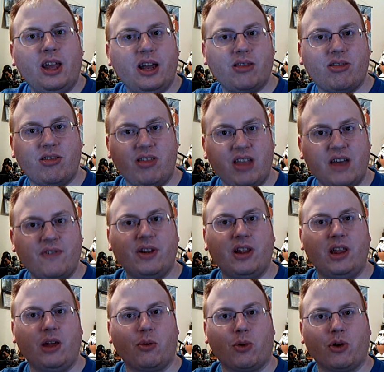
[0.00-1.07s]
It's
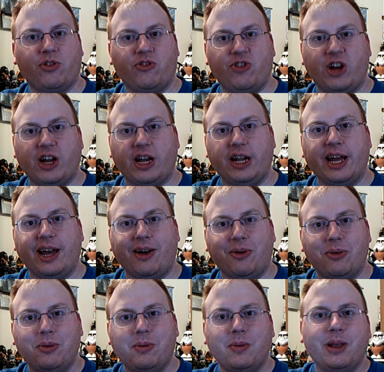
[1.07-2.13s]
definitely worth checking out.